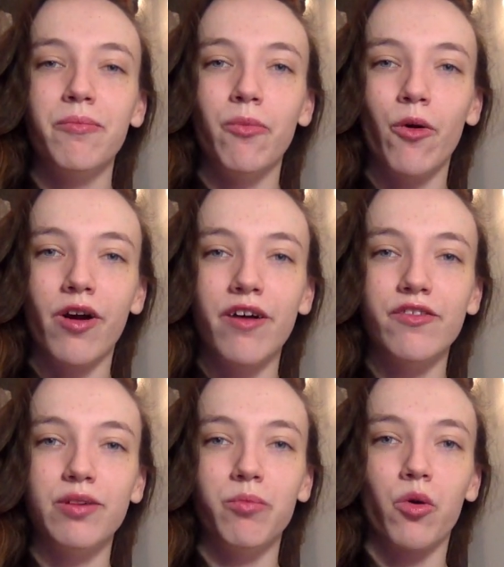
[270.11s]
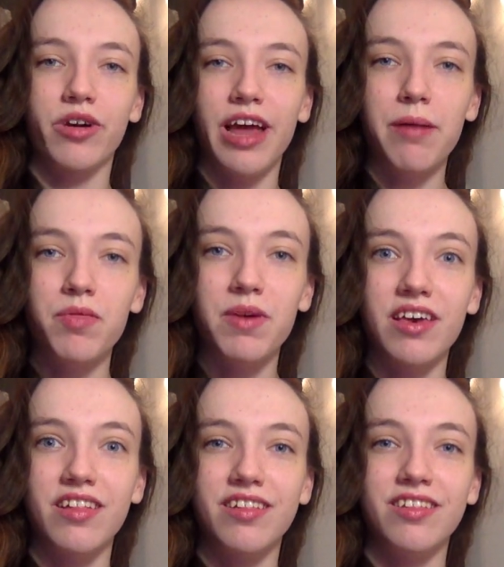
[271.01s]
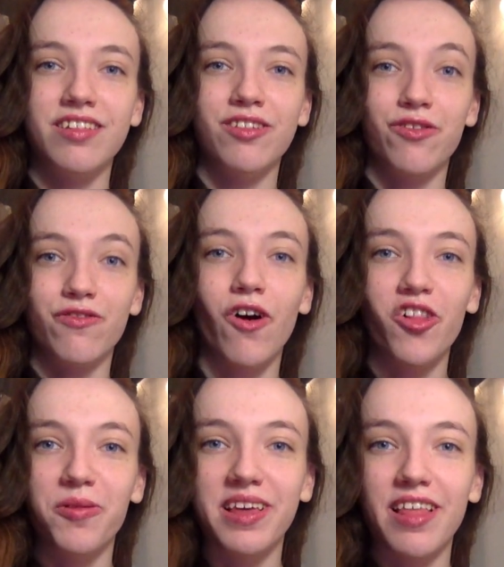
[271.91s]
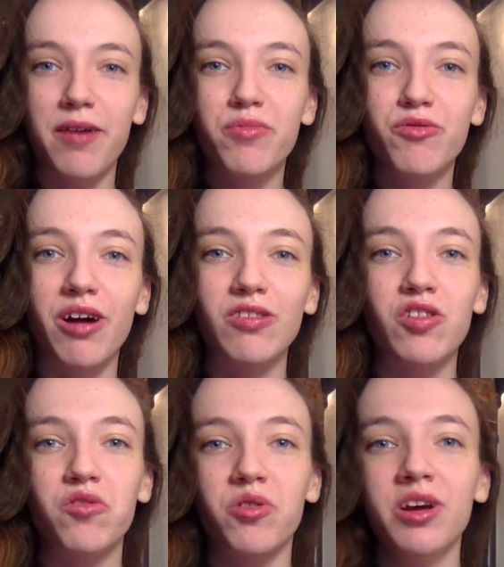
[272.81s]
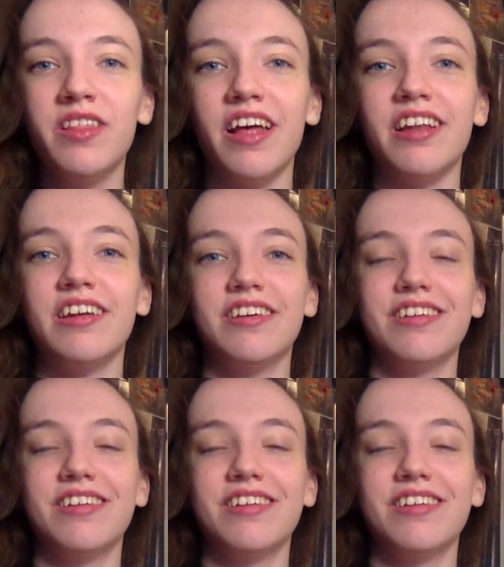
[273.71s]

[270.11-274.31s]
more of in more depth because you're following them throughout the story than